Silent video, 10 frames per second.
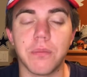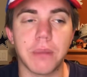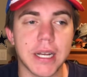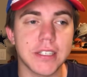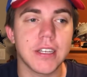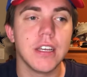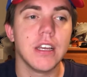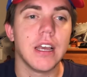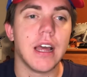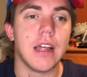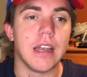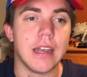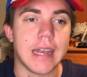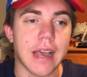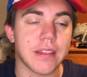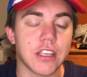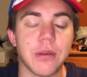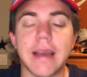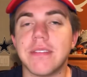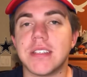But now that you
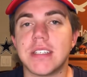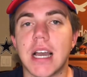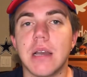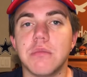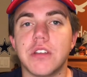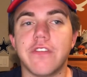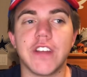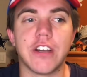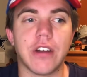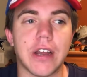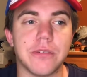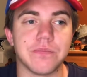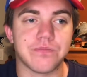have this time to figure out